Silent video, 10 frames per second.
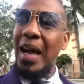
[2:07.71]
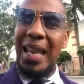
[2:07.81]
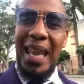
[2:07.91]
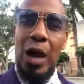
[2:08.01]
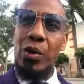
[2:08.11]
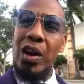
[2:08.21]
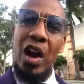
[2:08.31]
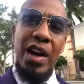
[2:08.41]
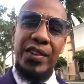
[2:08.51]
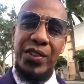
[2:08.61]
Allow
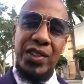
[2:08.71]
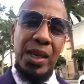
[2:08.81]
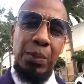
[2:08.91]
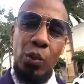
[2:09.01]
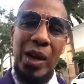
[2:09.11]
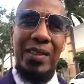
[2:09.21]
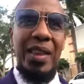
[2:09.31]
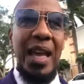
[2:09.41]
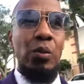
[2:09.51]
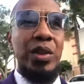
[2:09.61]
God to separate
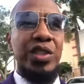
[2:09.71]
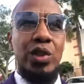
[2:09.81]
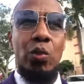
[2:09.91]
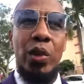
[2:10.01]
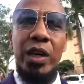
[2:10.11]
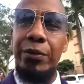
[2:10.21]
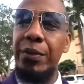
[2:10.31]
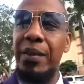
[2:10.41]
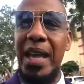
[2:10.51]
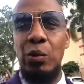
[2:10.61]
that which is real
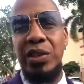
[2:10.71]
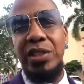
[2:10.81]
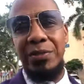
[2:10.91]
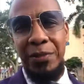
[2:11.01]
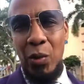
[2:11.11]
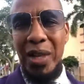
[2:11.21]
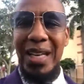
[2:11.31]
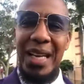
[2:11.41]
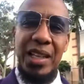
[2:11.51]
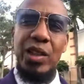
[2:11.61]
from that which is phony
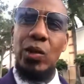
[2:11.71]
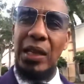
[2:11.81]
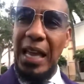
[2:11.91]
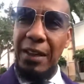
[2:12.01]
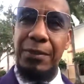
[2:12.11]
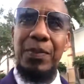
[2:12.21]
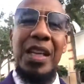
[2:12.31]
in your life.